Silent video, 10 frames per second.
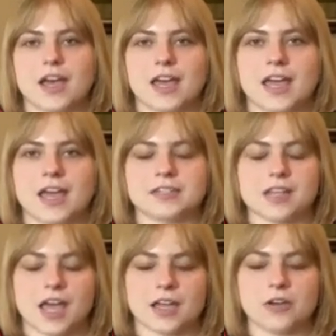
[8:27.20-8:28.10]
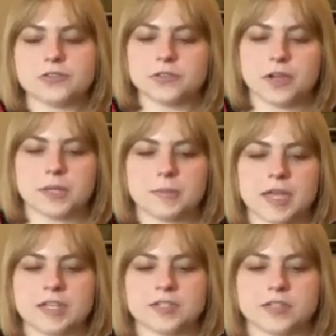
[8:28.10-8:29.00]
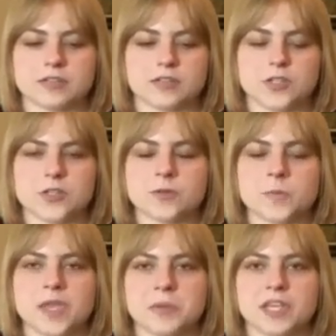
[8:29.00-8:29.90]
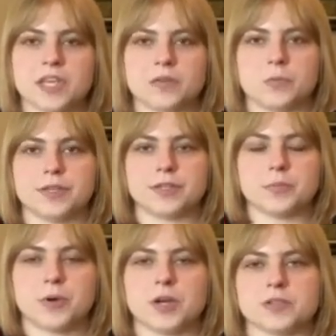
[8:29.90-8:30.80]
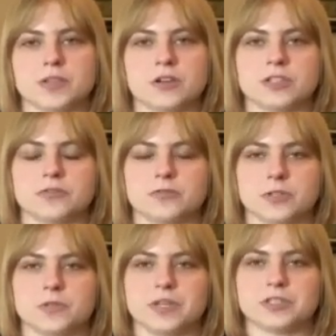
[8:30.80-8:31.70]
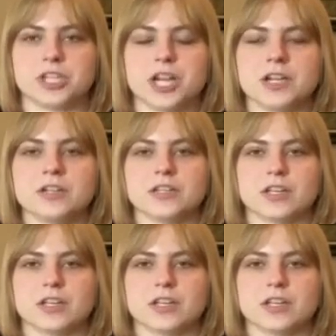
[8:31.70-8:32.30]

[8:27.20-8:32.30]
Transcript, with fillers: And I also recommend to maybe get wheelie bars on your first wheelchair.